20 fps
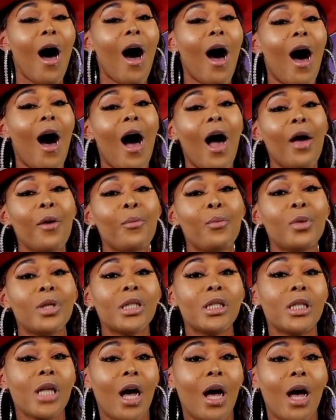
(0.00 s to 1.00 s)
I
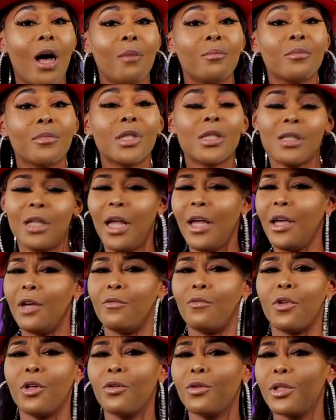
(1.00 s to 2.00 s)
was
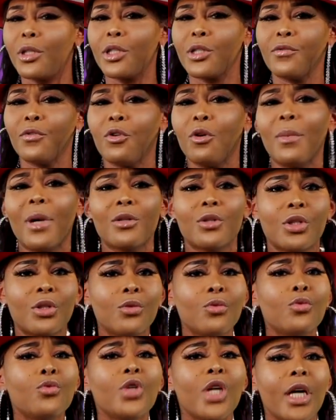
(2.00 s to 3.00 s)
slaying realness for about
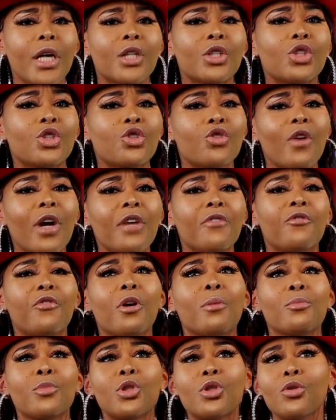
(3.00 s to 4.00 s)
2 years straight, from